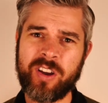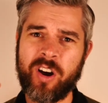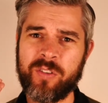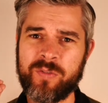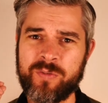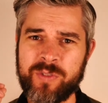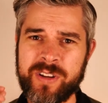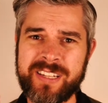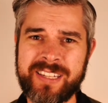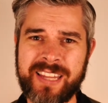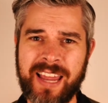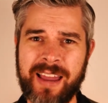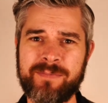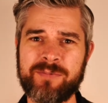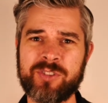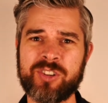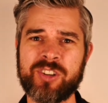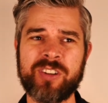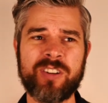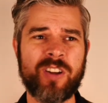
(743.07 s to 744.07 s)
of
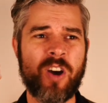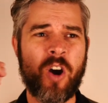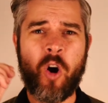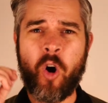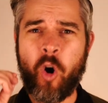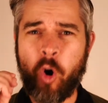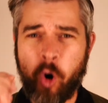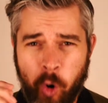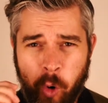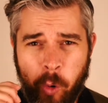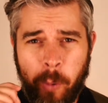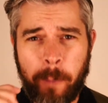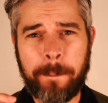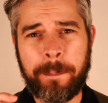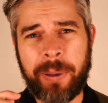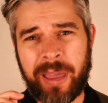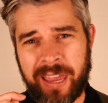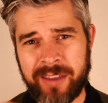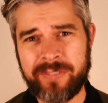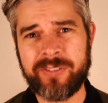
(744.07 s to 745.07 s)
redemption all
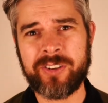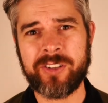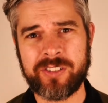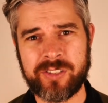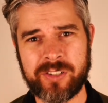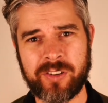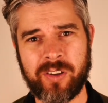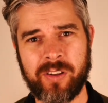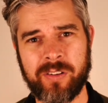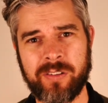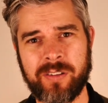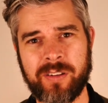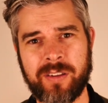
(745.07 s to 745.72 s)
pivots on.